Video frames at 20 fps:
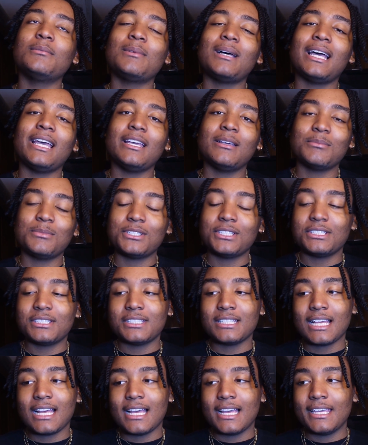I am
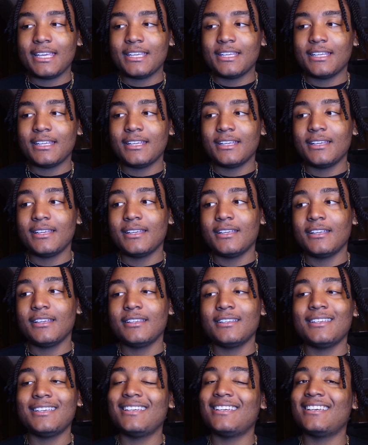Josiah,
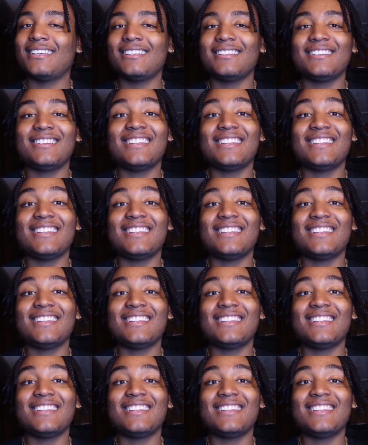and